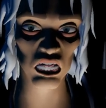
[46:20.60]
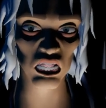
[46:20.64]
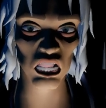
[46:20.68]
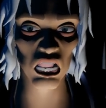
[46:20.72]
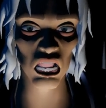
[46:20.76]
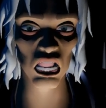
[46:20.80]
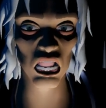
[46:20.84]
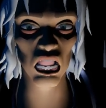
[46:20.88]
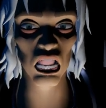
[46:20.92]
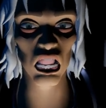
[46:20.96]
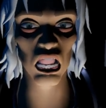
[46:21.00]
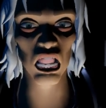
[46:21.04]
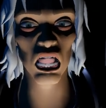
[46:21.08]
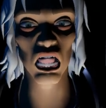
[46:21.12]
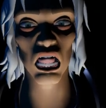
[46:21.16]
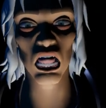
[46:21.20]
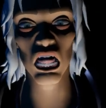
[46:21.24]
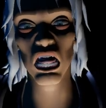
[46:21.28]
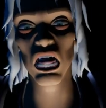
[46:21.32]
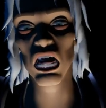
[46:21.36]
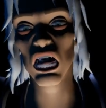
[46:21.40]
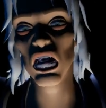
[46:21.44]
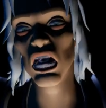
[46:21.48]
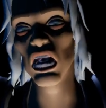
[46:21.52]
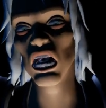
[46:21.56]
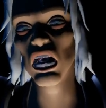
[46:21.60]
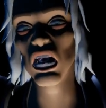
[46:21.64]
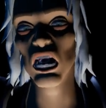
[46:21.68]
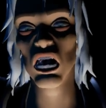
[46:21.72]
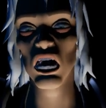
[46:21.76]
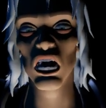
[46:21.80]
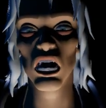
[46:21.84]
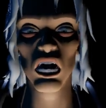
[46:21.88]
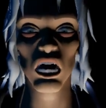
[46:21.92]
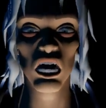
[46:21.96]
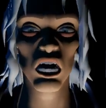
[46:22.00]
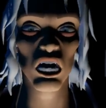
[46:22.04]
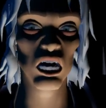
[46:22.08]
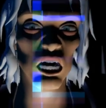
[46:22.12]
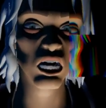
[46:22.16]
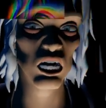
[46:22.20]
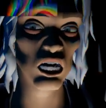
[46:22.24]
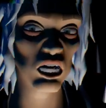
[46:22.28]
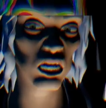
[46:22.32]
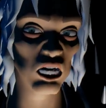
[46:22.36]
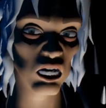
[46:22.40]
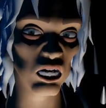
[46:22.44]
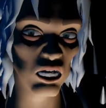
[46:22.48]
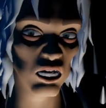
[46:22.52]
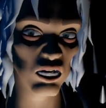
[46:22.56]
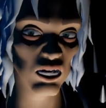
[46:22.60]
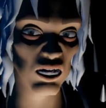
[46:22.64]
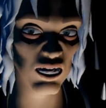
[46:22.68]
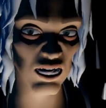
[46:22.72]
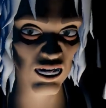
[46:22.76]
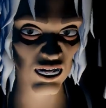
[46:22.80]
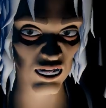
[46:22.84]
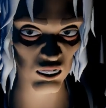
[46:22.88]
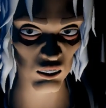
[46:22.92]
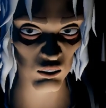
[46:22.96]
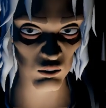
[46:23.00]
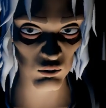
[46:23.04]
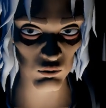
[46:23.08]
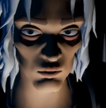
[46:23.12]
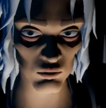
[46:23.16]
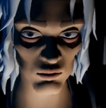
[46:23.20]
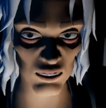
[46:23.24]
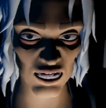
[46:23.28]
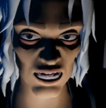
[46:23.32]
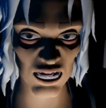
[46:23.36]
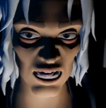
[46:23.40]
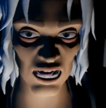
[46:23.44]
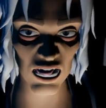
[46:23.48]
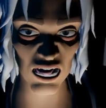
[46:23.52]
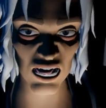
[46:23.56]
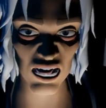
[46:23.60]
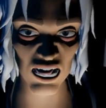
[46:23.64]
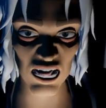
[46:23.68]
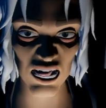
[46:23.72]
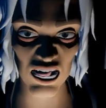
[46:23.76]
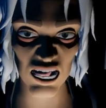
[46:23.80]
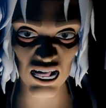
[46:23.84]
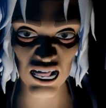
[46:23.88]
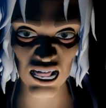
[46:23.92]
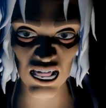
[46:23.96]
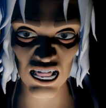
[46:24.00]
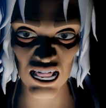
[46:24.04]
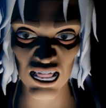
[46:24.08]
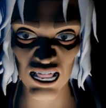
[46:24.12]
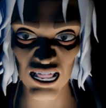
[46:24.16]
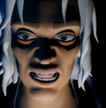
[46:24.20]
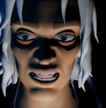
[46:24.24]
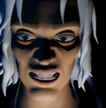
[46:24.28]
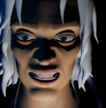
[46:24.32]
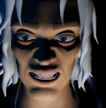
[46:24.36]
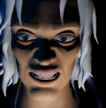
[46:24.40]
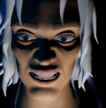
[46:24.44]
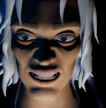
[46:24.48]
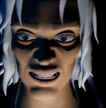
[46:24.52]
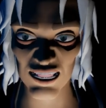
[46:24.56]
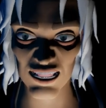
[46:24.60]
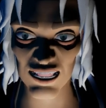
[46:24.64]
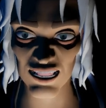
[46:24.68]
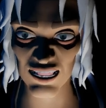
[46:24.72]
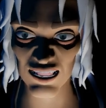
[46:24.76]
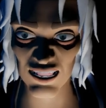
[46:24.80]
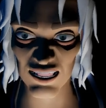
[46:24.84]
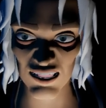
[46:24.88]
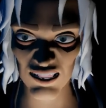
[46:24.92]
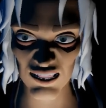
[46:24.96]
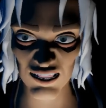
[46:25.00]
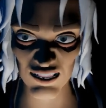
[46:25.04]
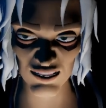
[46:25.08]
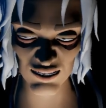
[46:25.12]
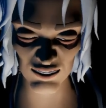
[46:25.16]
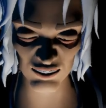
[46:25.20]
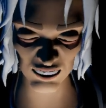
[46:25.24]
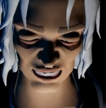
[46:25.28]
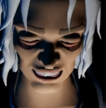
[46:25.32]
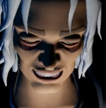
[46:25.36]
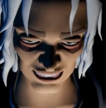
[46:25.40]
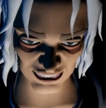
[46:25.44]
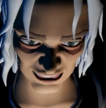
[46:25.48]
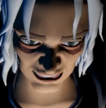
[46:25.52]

stellar show. Same creators as Invader Sim. Zim.